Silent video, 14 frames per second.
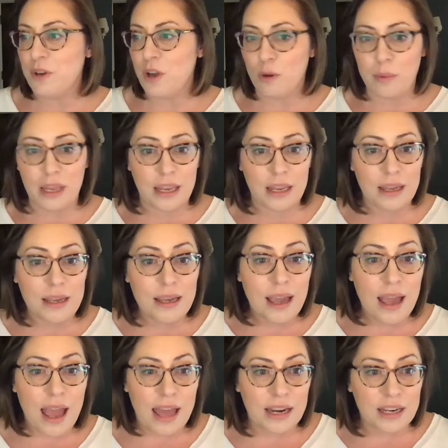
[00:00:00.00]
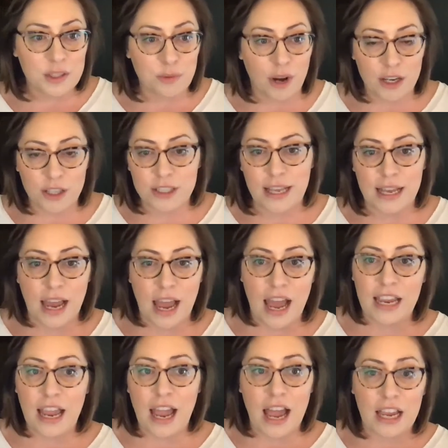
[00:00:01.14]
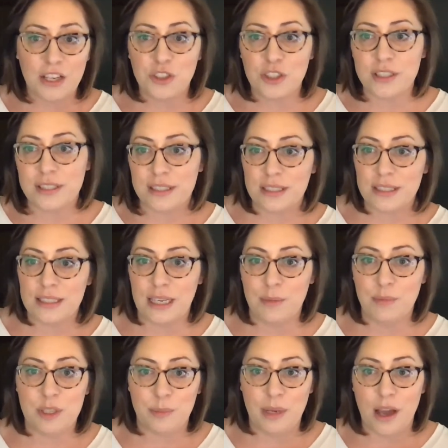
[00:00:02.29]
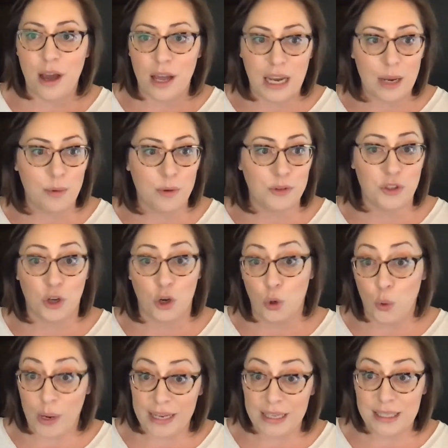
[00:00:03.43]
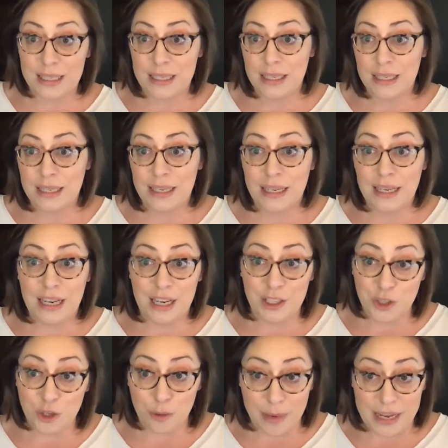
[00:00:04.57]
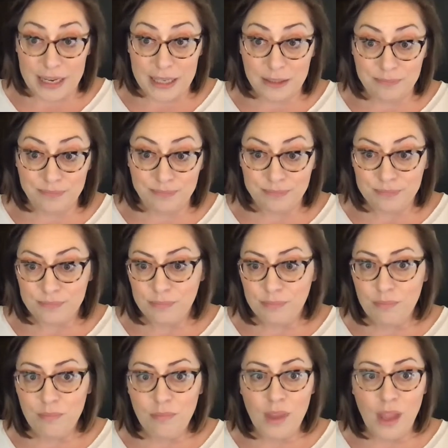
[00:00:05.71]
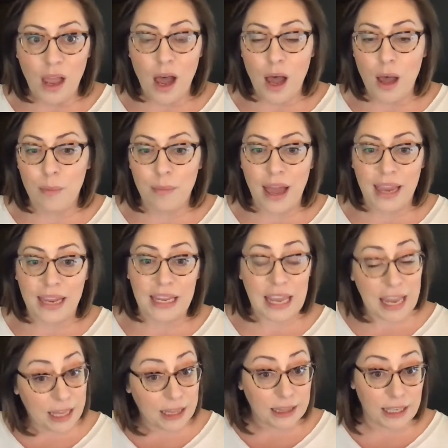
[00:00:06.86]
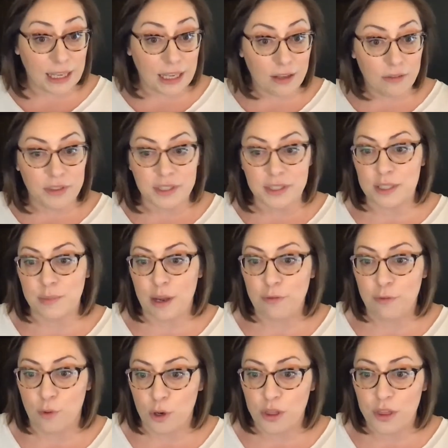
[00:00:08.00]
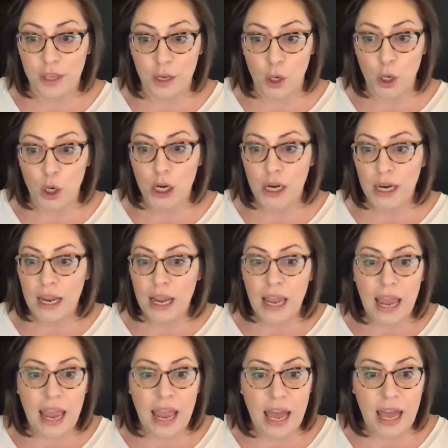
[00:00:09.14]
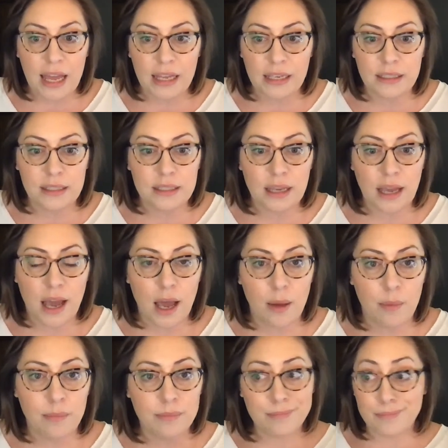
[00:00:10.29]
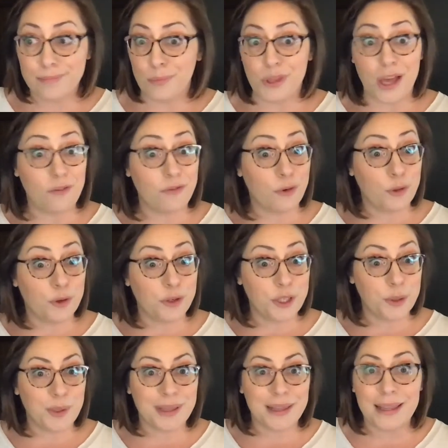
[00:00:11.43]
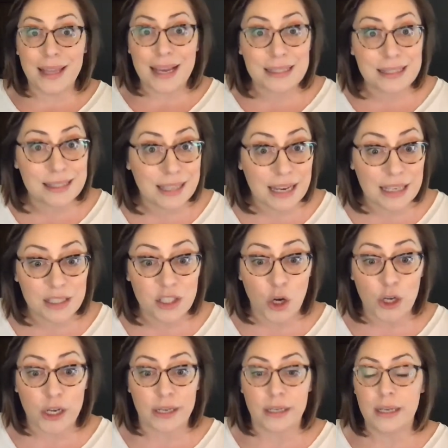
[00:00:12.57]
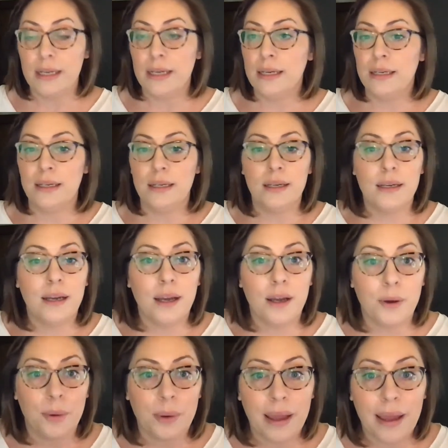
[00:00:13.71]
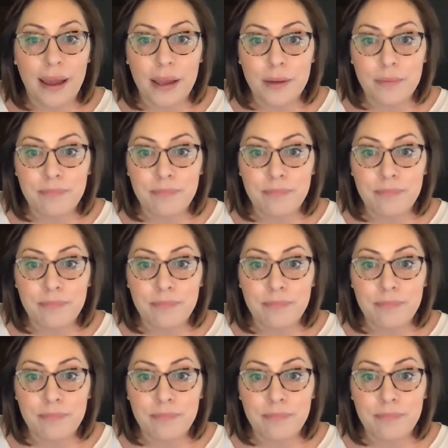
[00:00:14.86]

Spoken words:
know me, and as Raj said, I just seem to be unable to quit intermittent. I can't leave. This is my 4th year, and without further ado, let's get started. Okay.